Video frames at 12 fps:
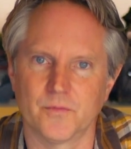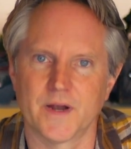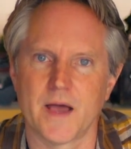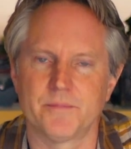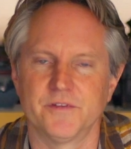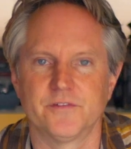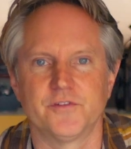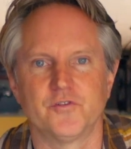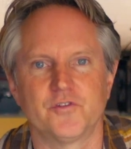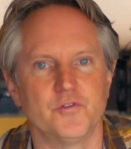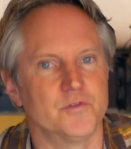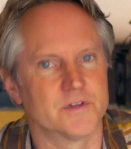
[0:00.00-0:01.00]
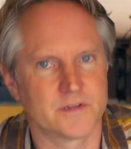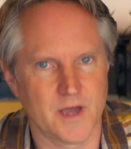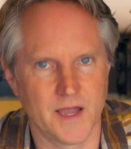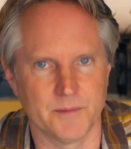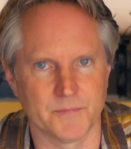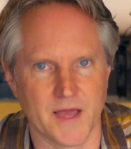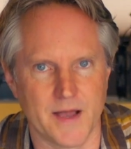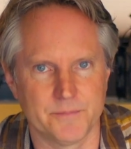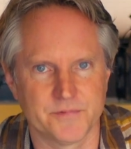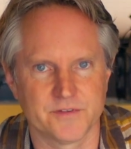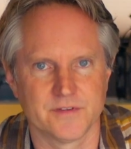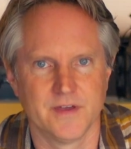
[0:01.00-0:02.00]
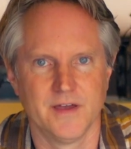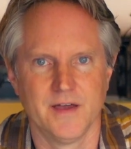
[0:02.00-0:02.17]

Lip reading: What happens if you shoot in time lapse?